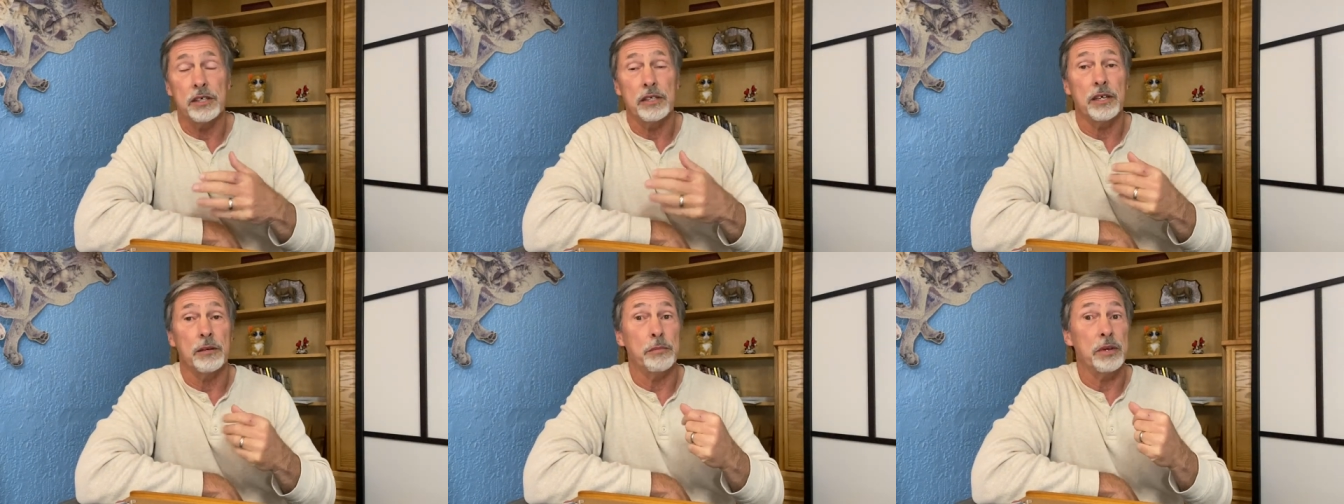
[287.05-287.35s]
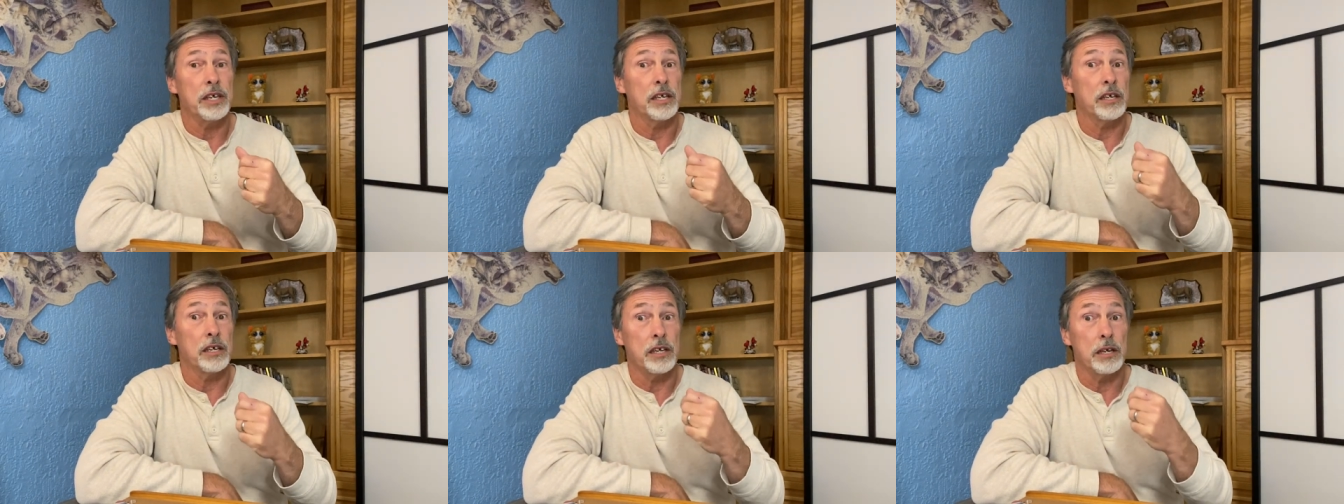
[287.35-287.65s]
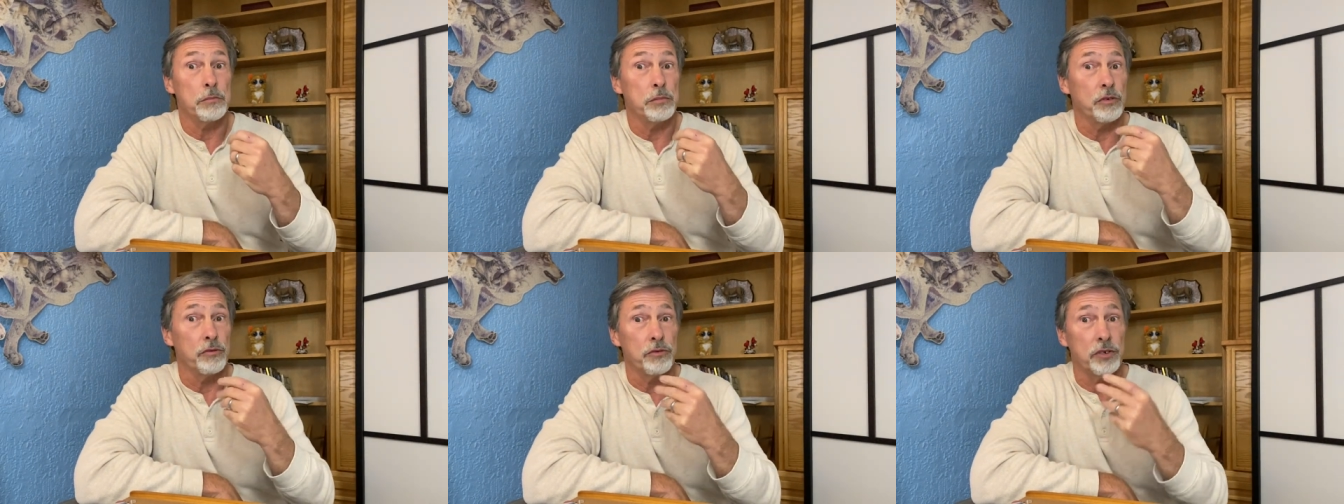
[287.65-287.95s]
They make a
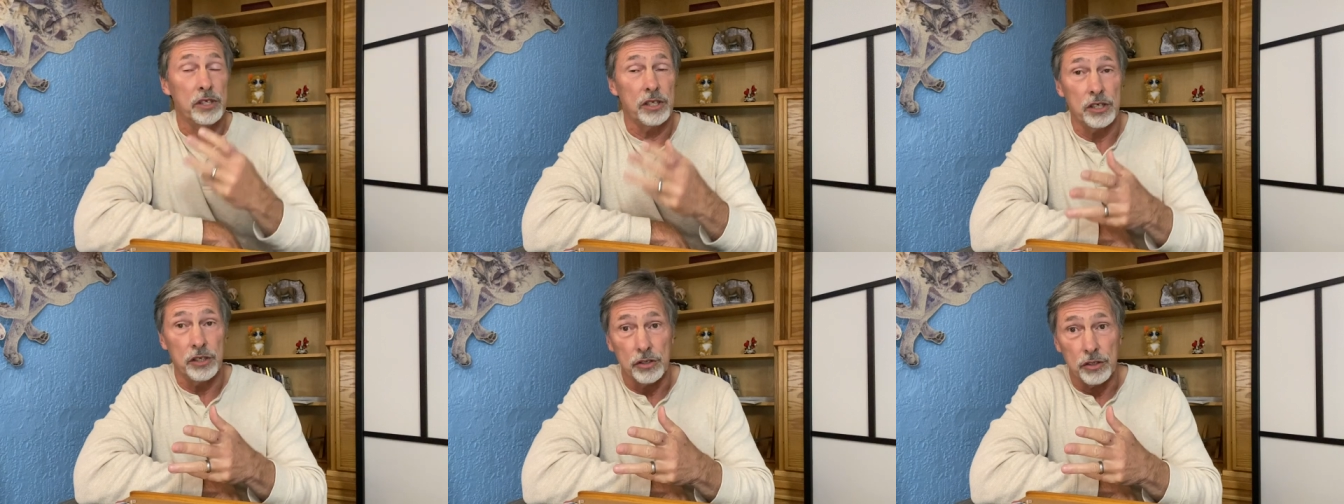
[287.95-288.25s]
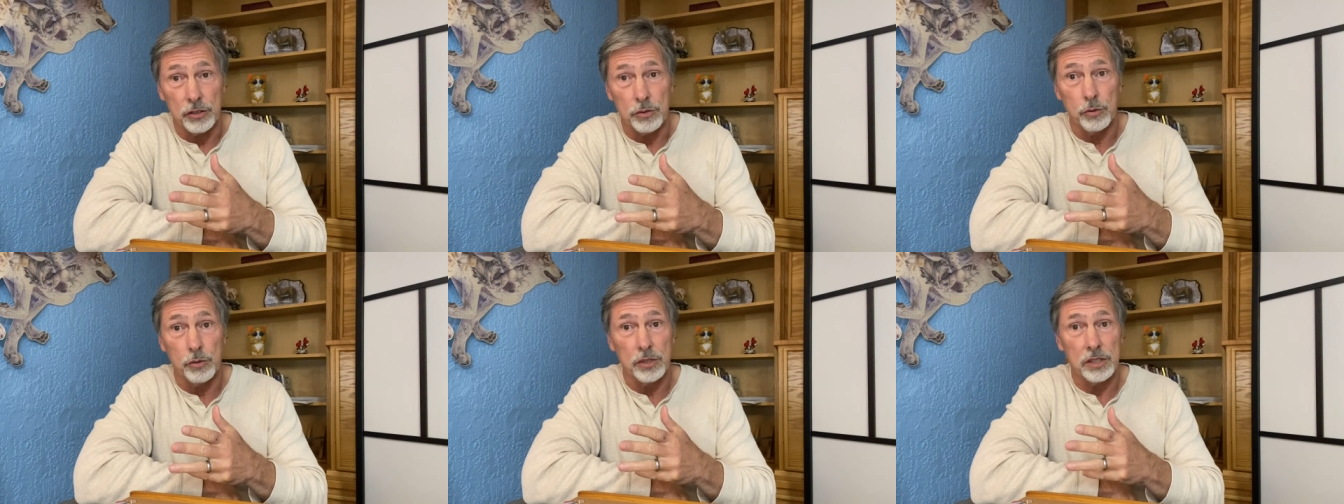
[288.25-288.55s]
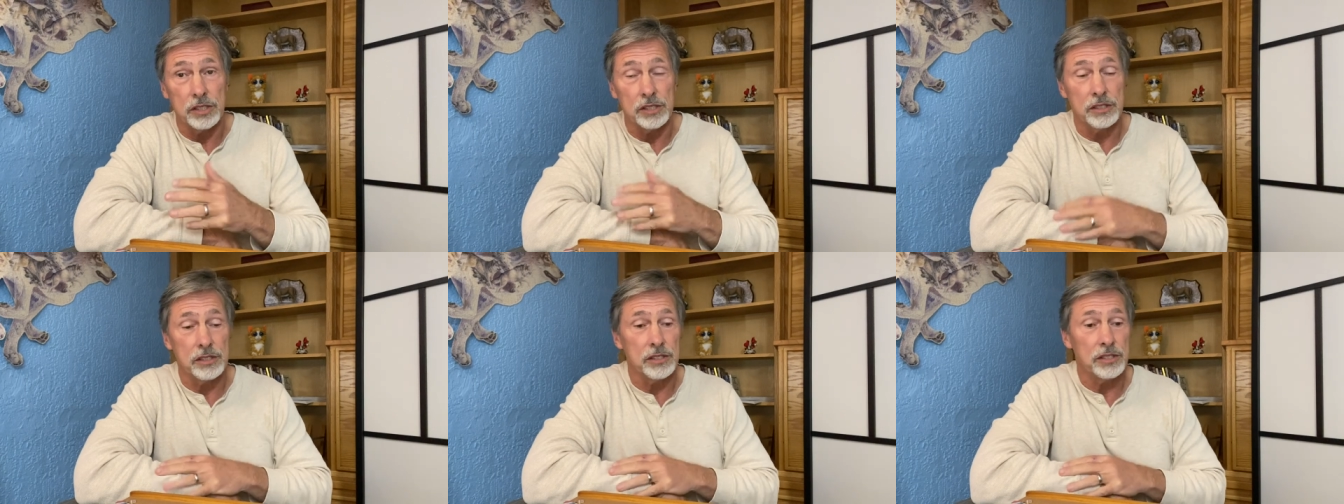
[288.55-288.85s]
couple really good
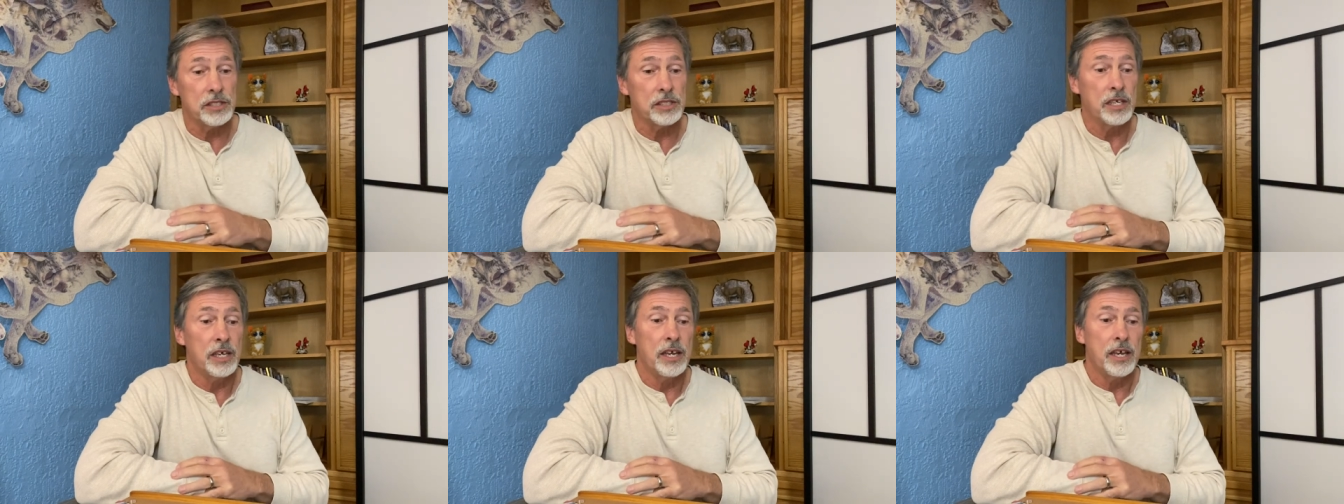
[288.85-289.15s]
ones,